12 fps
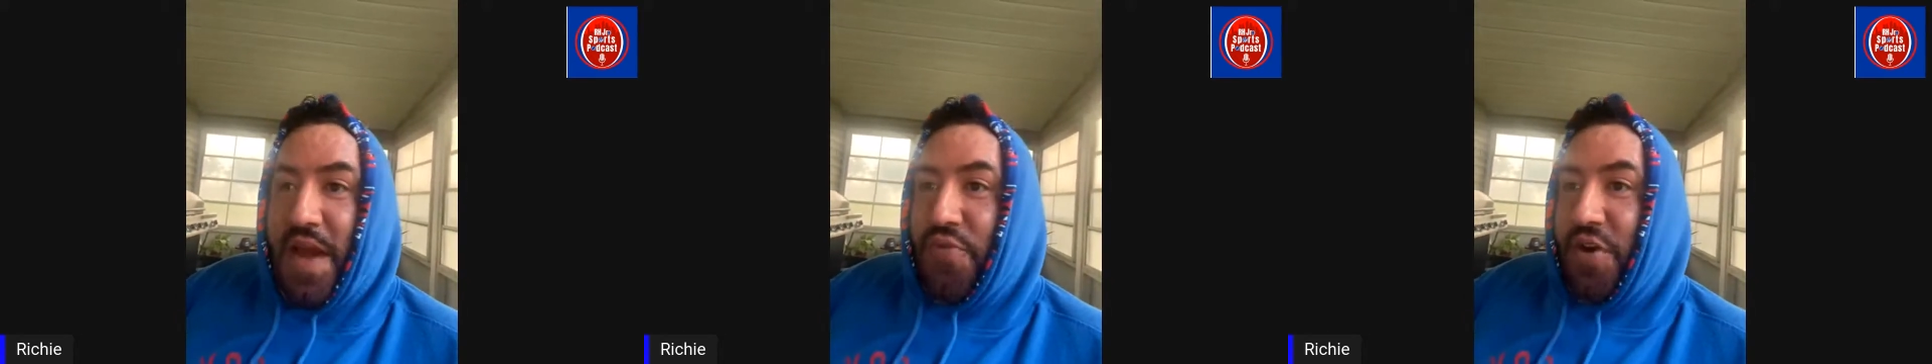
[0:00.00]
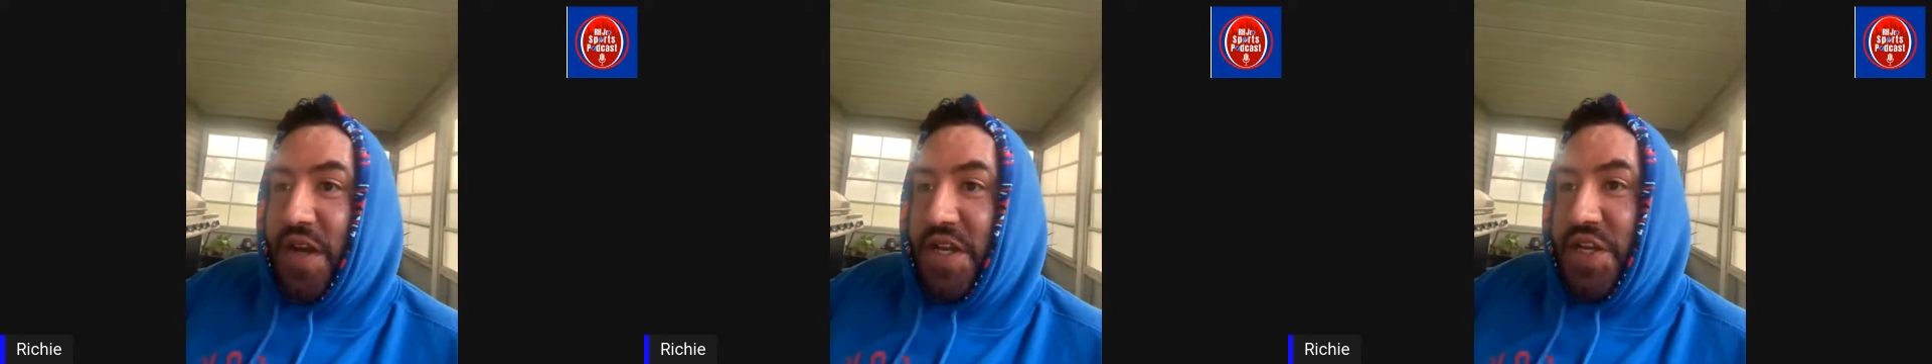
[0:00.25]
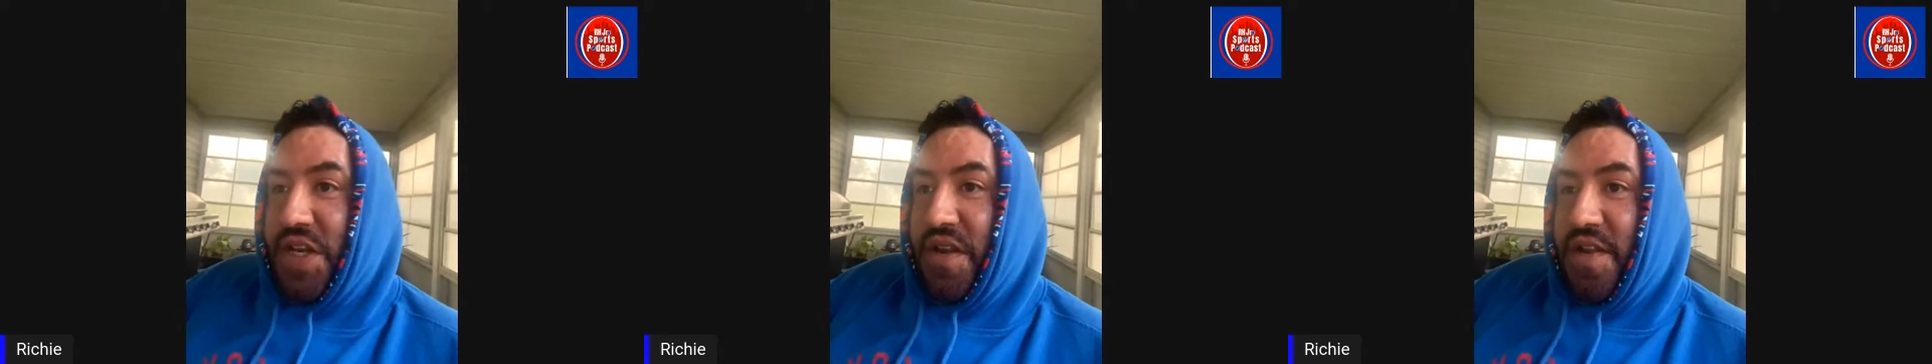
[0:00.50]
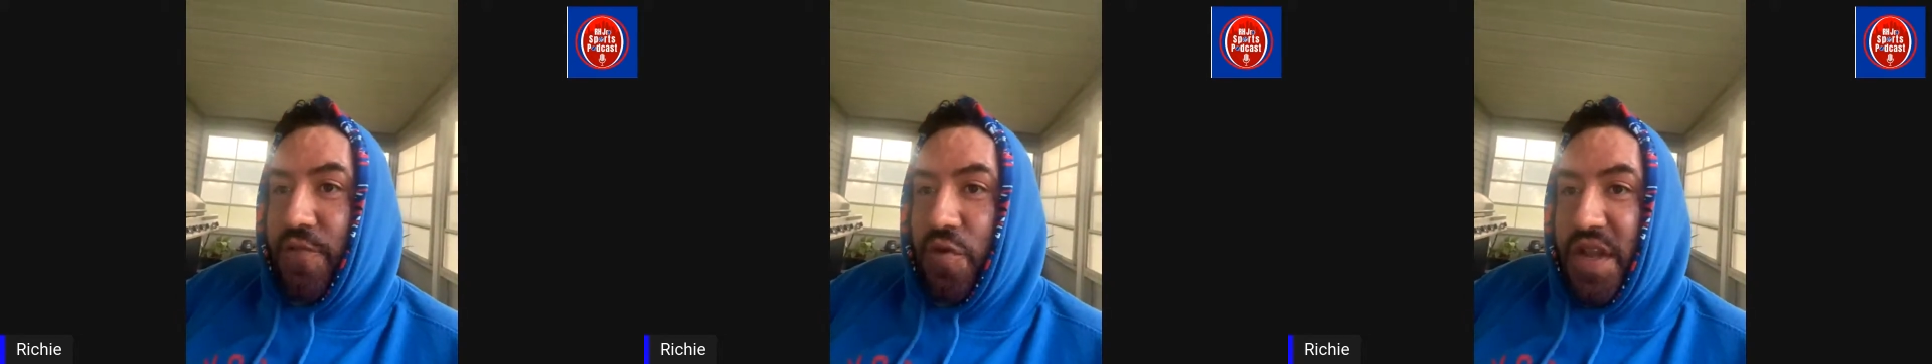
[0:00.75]

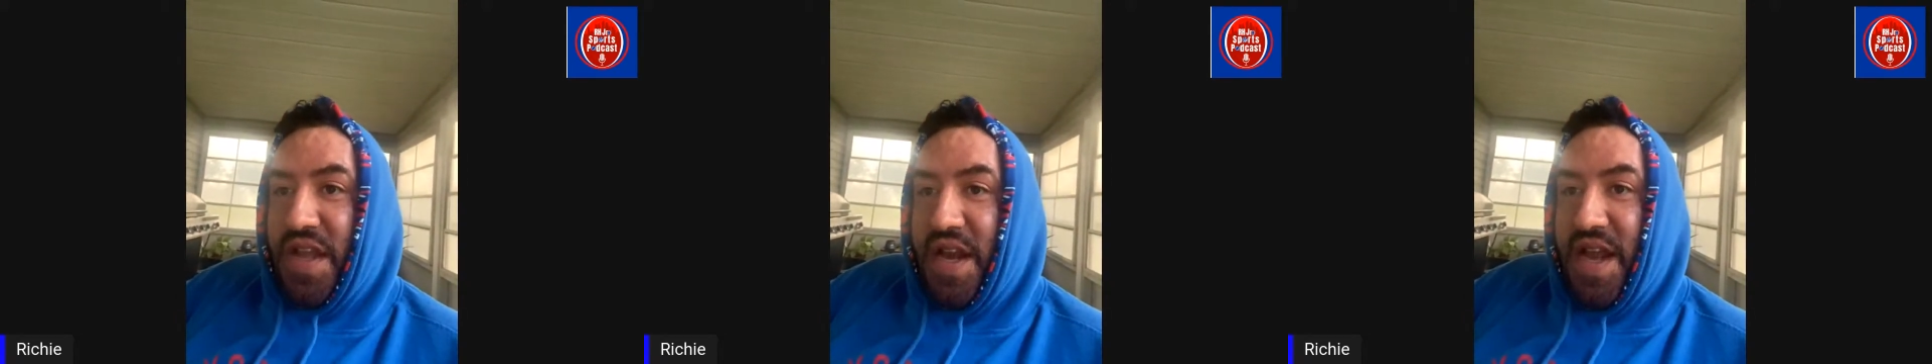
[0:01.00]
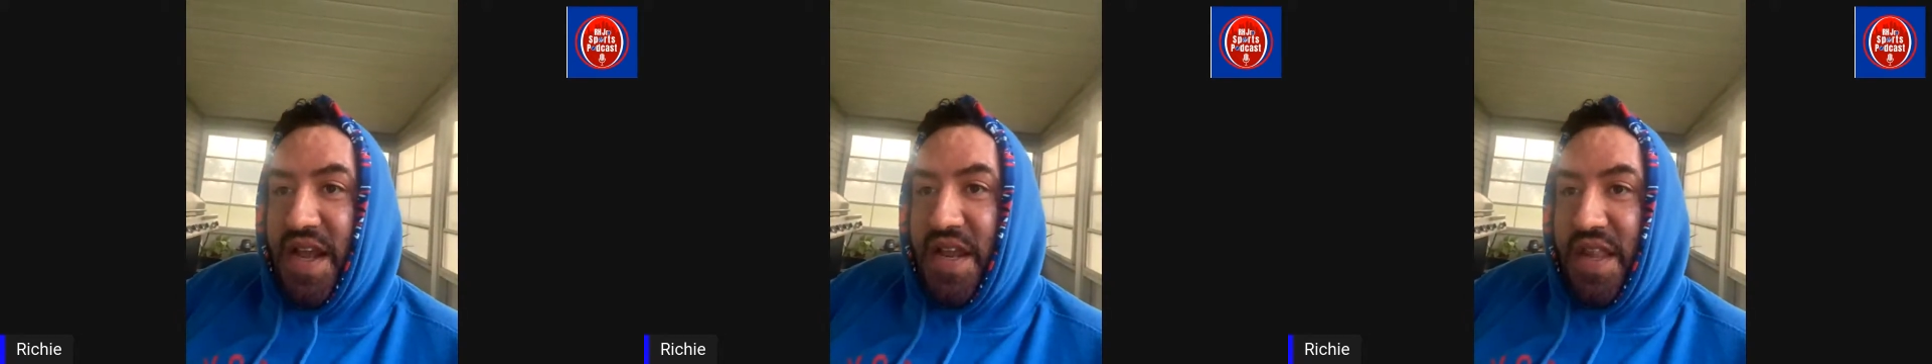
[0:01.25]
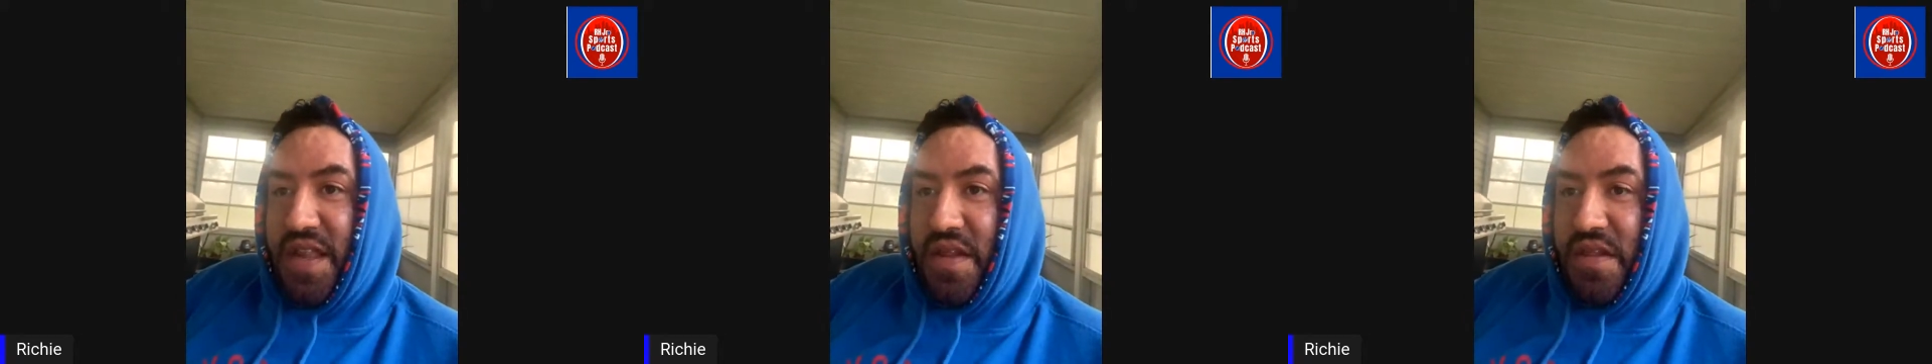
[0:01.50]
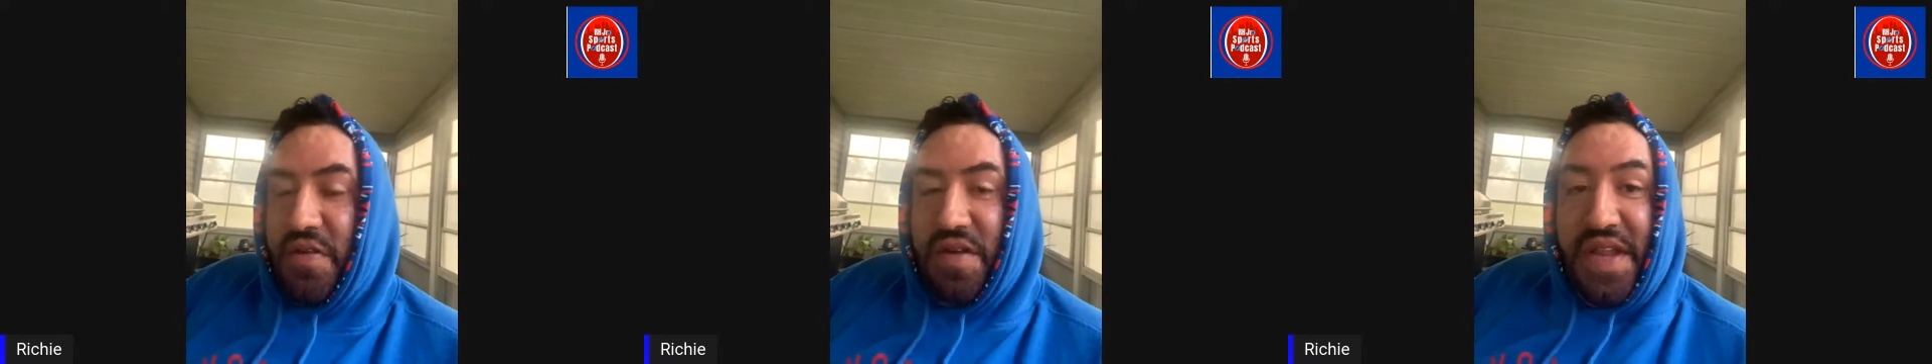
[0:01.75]
predictions for tonight's
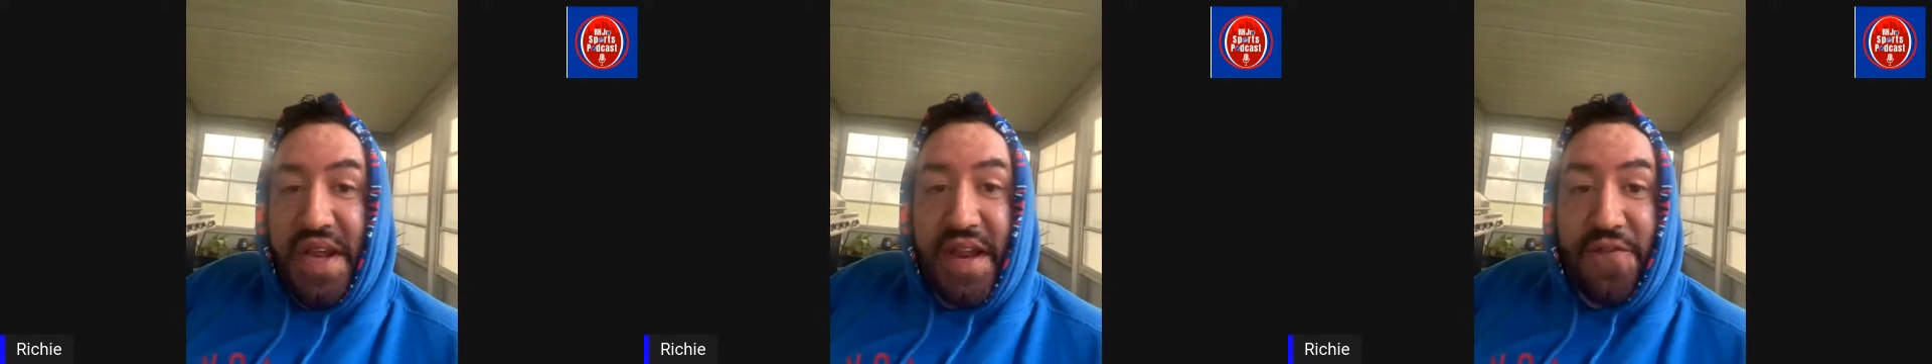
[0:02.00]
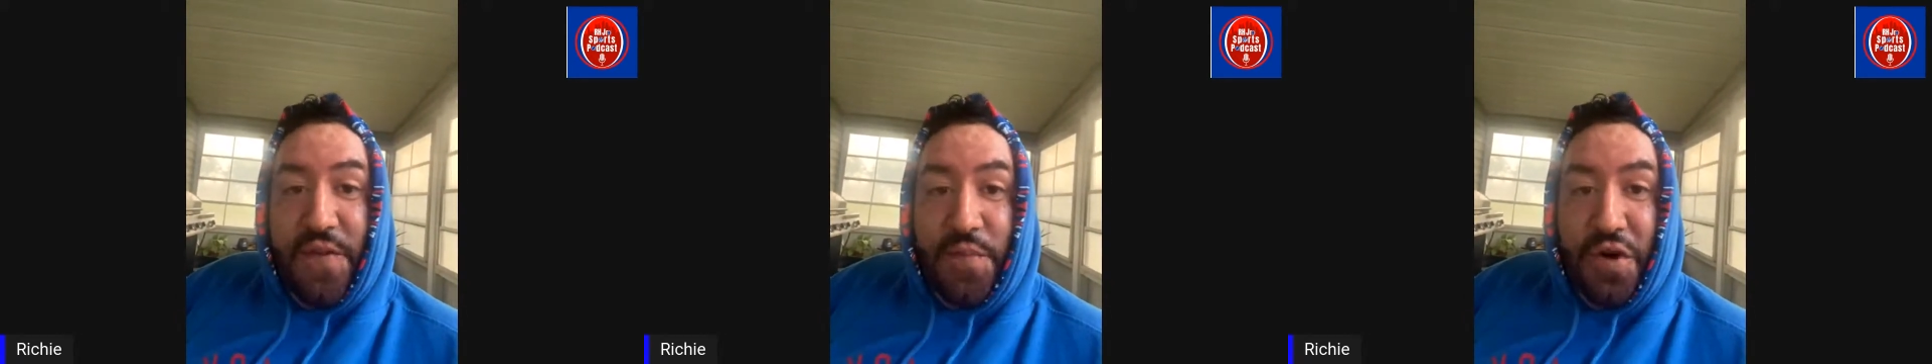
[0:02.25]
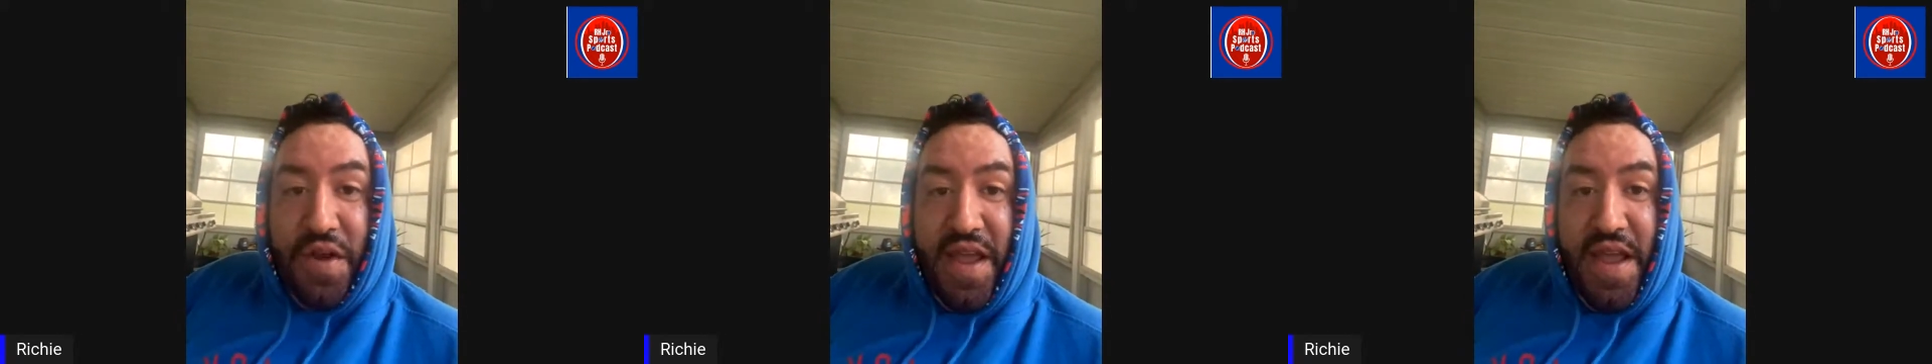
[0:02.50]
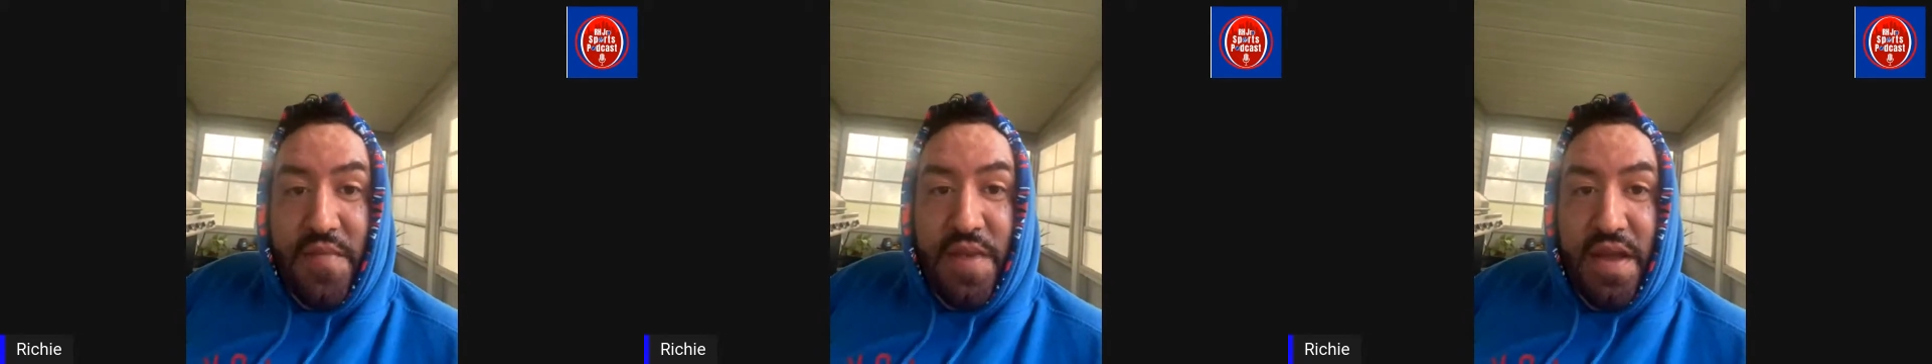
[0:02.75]
Thursday night football
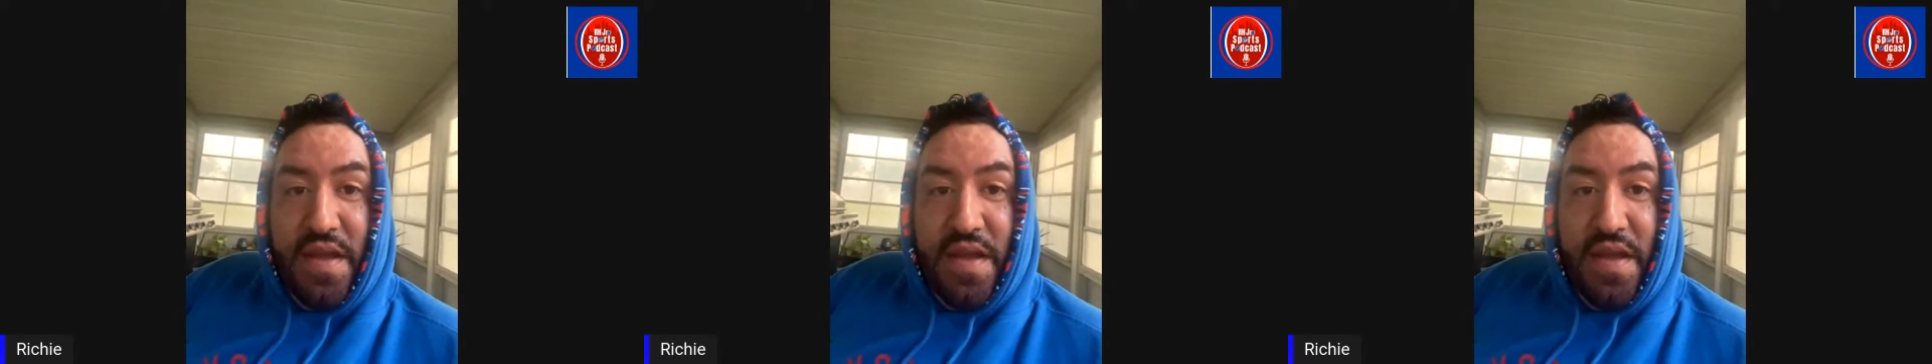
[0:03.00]
game